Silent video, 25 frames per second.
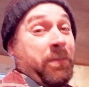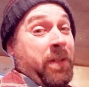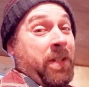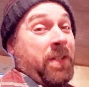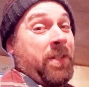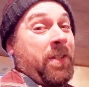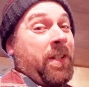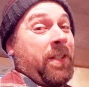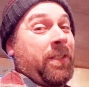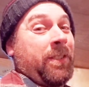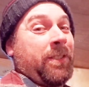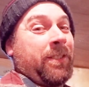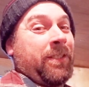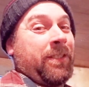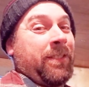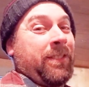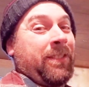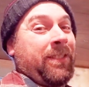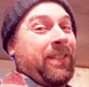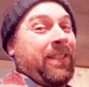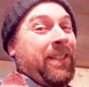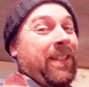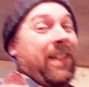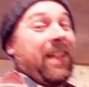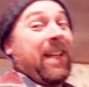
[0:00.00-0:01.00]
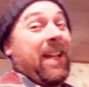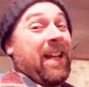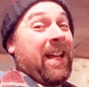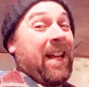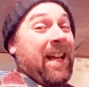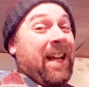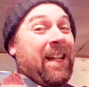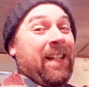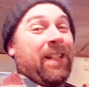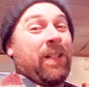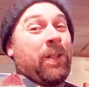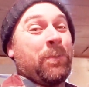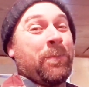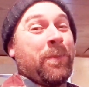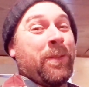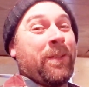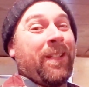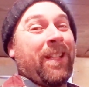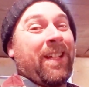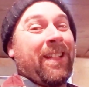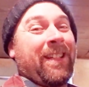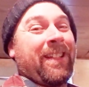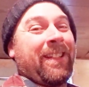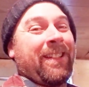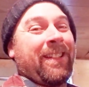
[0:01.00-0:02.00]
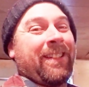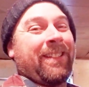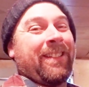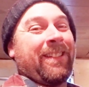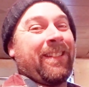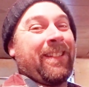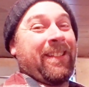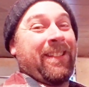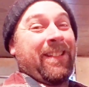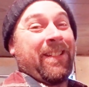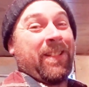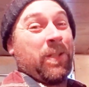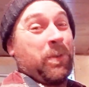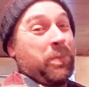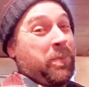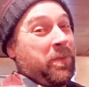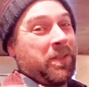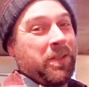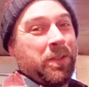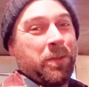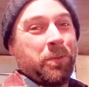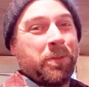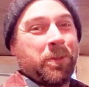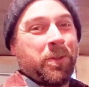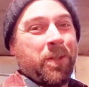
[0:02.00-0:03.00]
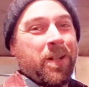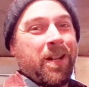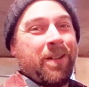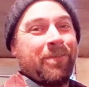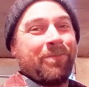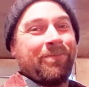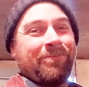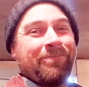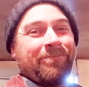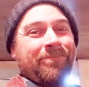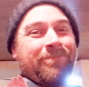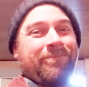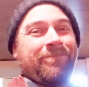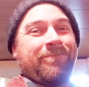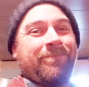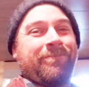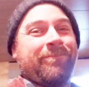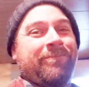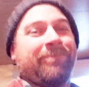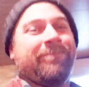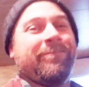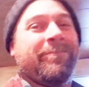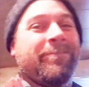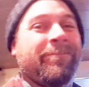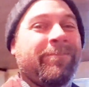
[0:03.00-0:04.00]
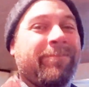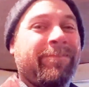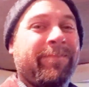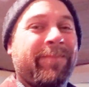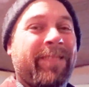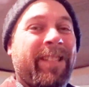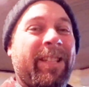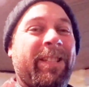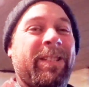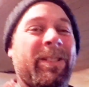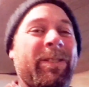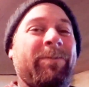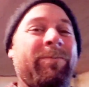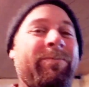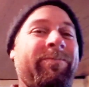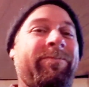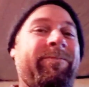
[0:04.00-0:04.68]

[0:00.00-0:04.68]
my trailer. I hope you like it, and I hope you subscribe. Thank you.